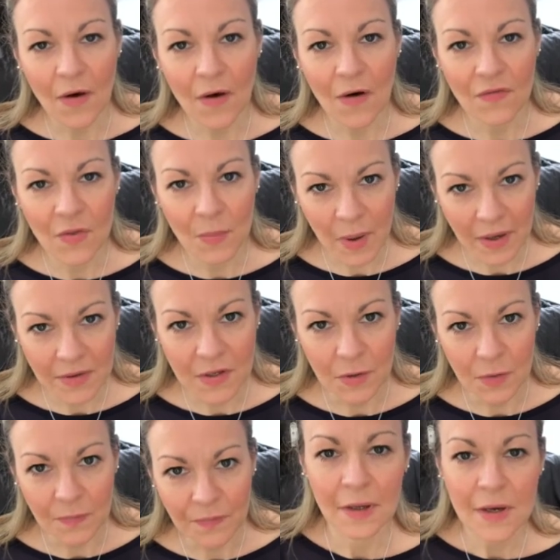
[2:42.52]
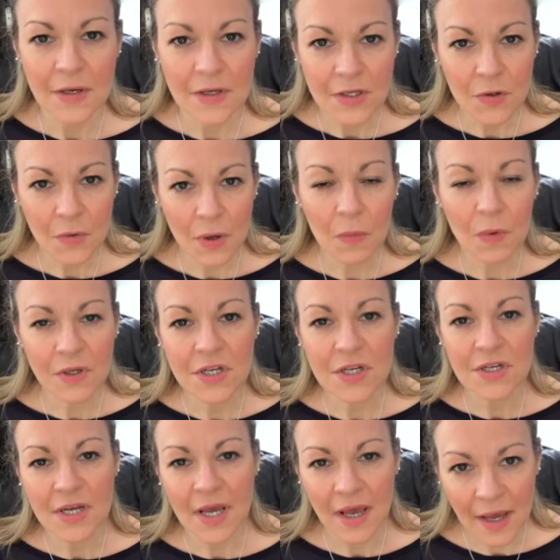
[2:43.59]
of the puzzle. So I
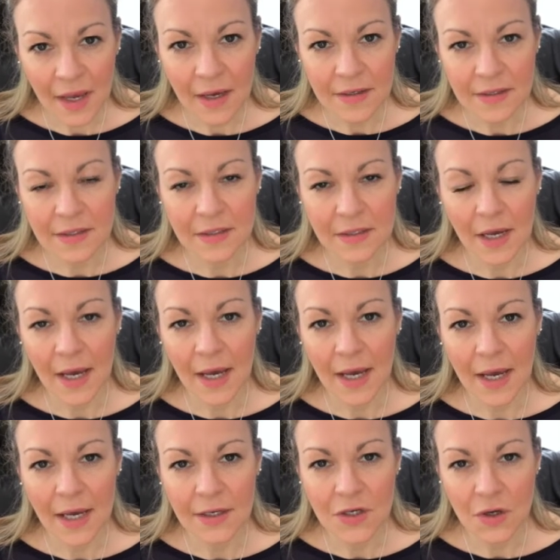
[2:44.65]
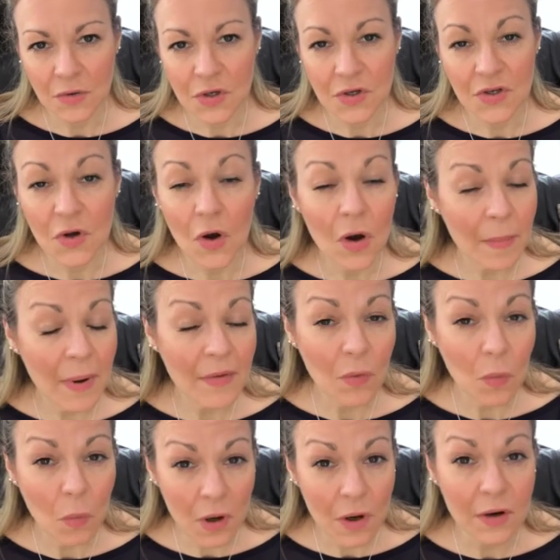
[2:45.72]
wanted to ask uh, Dr. Scott about the
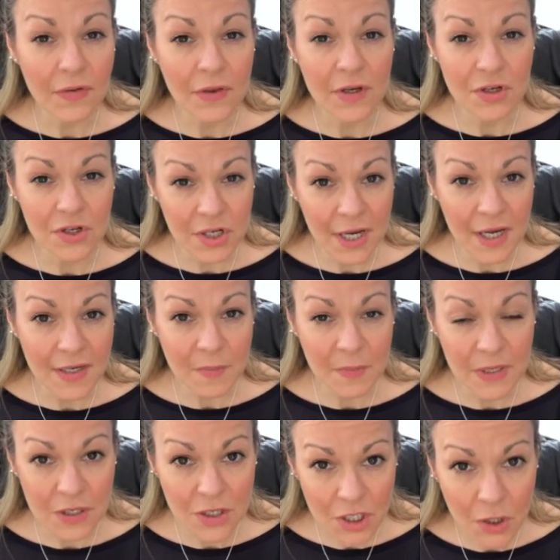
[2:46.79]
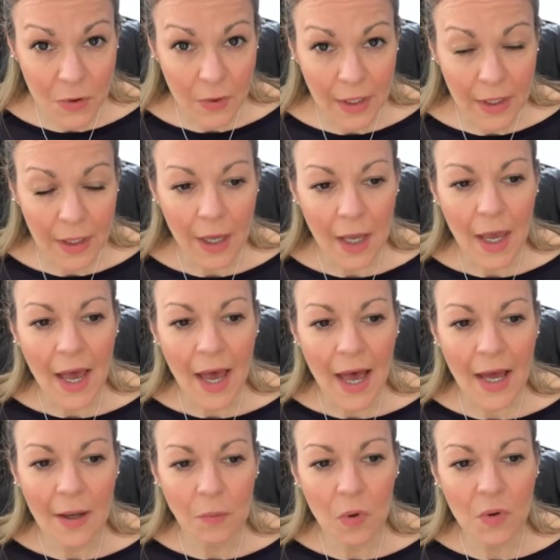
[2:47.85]
work that she has been doing
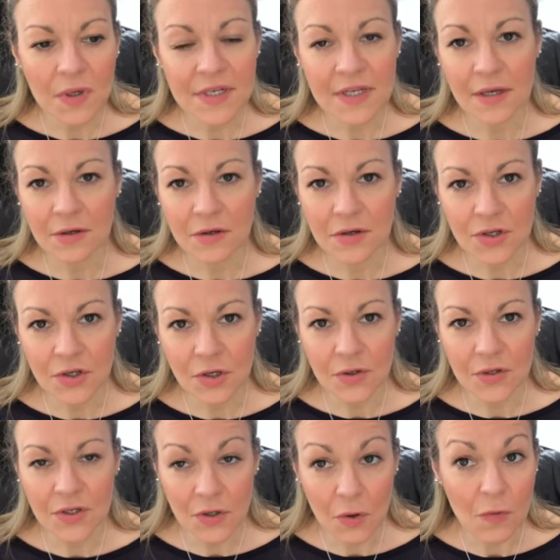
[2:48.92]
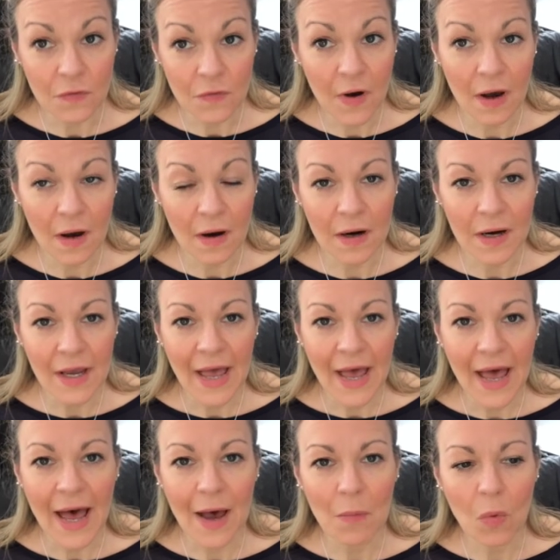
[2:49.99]
and what is understood so far
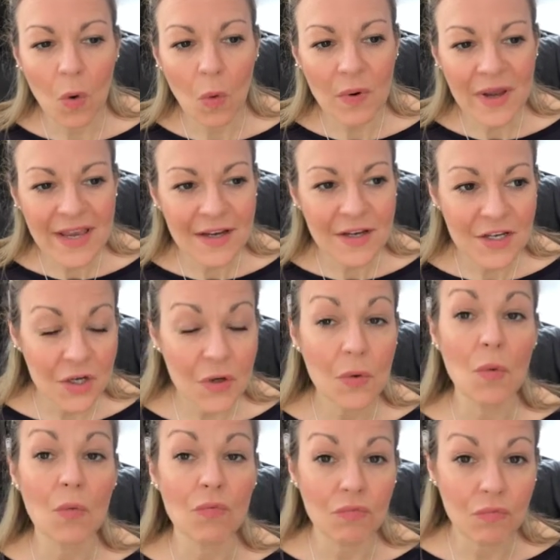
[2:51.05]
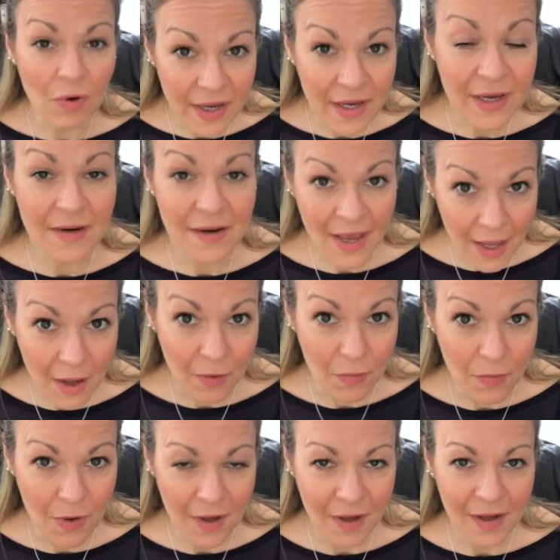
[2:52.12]
and what we can do right now
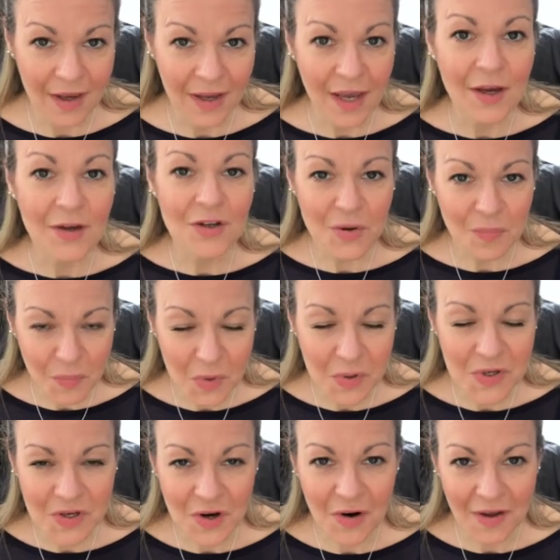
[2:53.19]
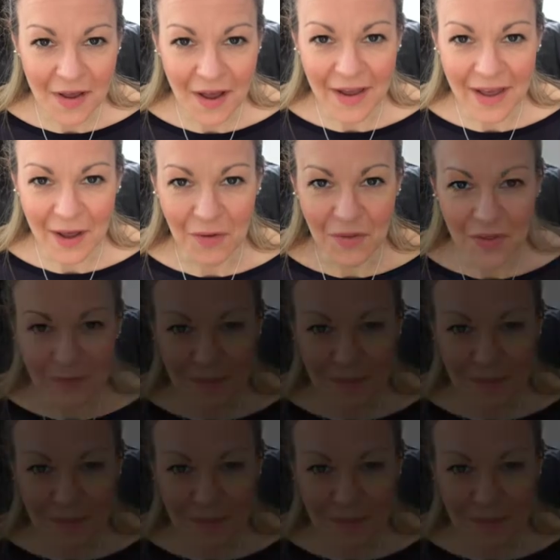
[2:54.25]
to boost our gut health.